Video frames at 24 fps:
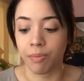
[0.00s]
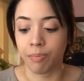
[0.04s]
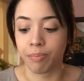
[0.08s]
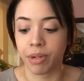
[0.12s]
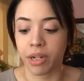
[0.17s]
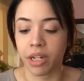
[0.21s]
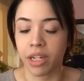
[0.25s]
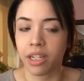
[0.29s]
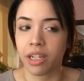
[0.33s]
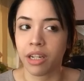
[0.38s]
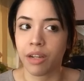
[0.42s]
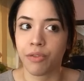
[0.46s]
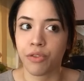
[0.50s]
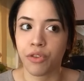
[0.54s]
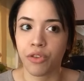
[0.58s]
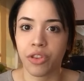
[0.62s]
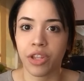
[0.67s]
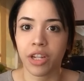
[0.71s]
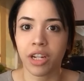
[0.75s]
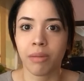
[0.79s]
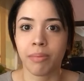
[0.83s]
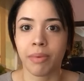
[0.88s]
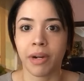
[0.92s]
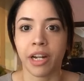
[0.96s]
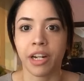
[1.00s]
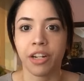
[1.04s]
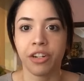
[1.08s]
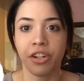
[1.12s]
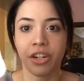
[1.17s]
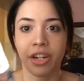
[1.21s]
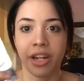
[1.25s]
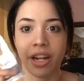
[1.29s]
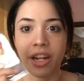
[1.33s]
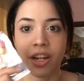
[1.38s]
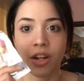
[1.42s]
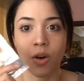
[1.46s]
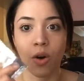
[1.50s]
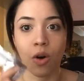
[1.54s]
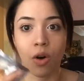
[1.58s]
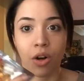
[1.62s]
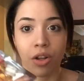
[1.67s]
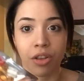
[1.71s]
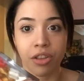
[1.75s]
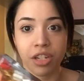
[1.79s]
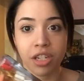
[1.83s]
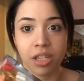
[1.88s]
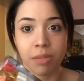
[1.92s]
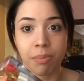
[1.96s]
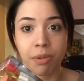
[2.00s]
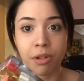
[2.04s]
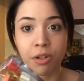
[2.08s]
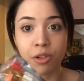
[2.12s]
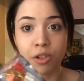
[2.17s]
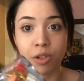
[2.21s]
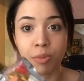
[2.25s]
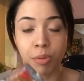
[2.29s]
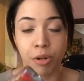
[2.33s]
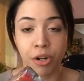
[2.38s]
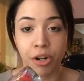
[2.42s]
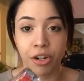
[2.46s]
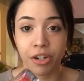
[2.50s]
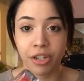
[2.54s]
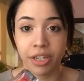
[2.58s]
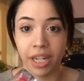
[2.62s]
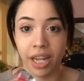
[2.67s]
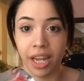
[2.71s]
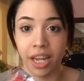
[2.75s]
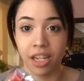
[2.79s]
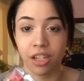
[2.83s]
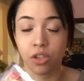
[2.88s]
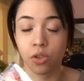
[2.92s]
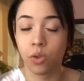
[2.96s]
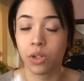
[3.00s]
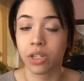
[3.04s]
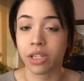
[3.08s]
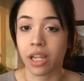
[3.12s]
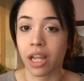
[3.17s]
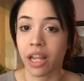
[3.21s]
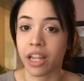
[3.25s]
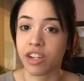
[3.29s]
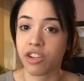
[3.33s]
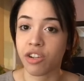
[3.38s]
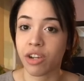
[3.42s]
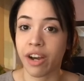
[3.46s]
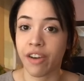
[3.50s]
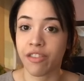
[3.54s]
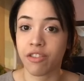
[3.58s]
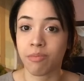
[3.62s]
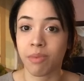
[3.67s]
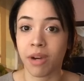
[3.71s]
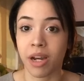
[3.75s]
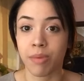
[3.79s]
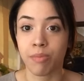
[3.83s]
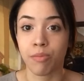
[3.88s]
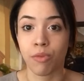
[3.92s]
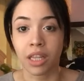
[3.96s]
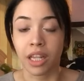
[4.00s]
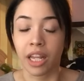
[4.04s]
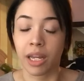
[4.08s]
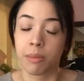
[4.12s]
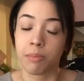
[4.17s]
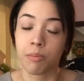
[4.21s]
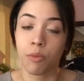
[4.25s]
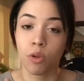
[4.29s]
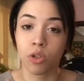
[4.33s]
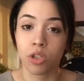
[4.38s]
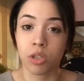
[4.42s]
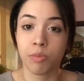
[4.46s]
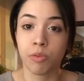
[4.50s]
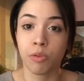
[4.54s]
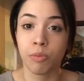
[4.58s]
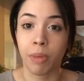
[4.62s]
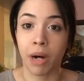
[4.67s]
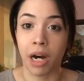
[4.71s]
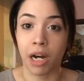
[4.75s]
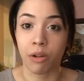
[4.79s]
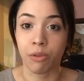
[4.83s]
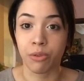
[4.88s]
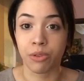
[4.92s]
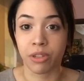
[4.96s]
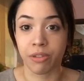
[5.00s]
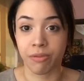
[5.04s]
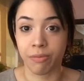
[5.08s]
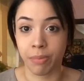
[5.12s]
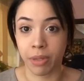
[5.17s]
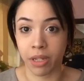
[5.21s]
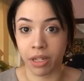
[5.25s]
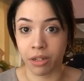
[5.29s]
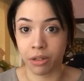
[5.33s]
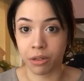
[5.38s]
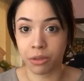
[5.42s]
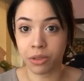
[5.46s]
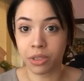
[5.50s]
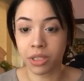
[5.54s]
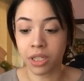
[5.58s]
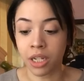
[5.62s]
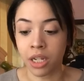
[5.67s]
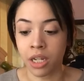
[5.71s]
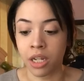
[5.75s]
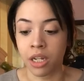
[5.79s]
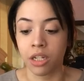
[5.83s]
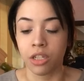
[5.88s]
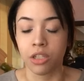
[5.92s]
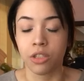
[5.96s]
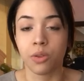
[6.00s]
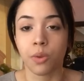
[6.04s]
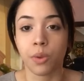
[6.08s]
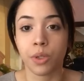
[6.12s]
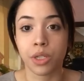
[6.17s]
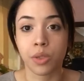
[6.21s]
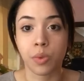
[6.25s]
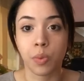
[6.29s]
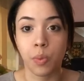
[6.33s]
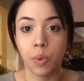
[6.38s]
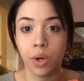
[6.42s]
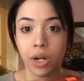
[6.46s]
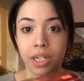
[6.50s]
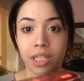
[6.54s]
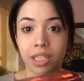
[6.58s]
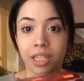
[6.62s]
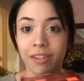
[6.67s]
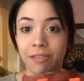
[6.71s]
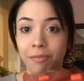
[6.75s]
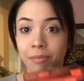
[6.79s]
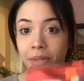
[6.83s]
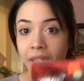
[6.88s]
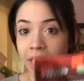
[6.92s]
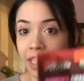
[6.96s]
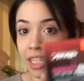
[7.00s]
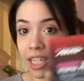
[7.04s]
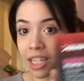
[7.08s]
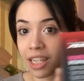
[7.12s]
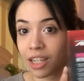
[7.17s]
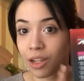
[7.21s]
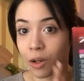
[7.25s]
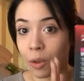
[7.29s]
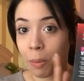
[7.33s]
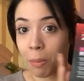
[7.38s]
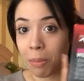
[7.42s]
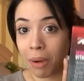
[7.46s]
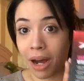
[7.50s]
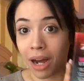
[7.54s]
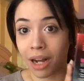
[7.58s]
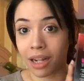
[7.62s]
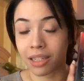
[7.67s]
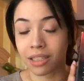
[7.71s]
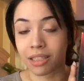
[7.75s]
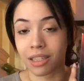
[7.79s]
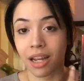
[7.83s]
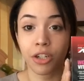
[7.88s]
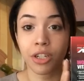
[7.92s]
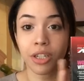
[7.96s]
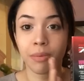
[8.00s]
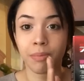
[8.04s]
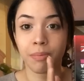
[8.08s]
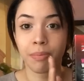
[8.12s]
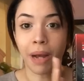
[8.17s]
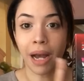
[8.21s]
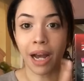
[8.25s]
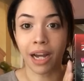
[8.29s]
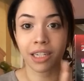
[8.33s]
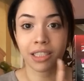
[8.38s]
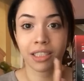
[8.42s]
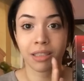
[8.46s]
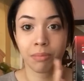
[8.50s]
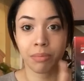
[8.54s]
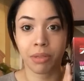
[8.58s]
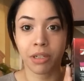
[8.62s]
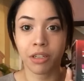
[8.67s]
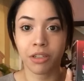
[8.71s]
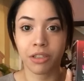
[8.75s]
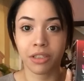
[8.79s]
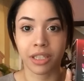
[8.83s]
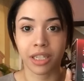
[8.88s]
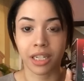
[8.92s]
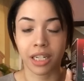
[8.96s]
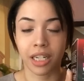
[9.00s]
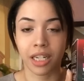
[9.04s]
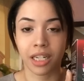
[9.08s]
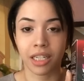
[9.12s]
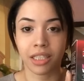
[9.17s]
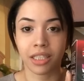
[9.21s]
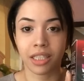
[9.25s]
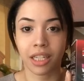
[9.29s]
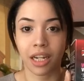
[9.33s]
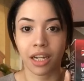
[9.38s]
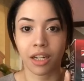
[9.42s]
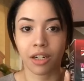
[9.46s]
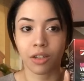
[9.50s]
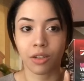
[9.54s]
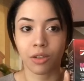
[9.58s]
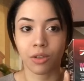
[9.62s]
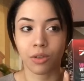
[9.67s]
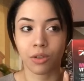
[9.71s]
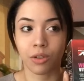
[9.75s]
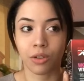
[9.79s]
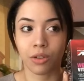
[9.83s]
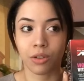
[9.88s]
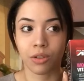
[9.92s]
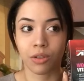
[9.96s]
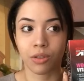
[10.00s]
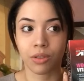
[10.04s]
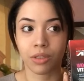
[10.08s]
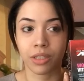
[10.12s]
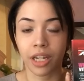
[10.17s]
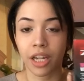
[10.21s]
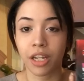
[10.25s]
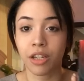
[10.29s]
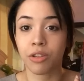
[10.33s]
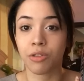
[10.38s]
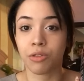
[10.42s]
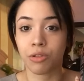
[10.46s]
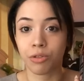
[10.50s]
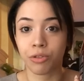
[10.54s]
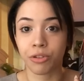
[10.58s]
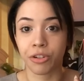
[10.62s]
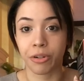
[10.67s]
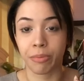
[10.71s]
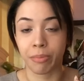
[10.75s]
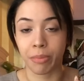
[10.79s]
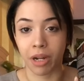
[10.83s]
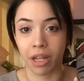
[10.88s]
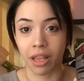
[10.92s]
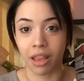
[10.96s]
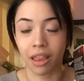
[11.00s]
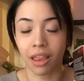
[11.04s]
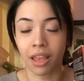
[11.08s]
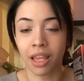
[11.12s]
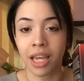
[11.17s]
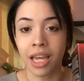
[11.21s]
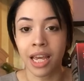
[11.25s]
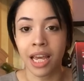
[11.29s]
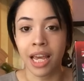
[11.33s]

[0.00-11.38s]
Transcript: But if you think about it, you're getting all these pills per day, so it's not like you have to buy like multiple bottles of pills. So it's one convenient little box that already packs of pills in it that will get you through your month.